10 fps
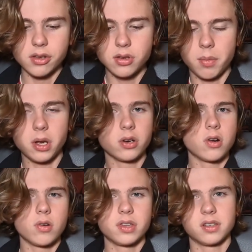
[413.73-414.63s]
So I'm going to
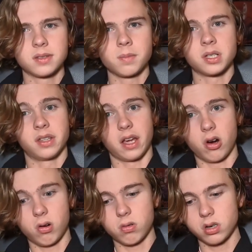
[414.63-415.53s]
go on the assumption they
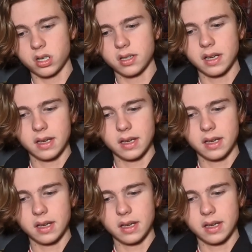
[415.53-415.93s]
are.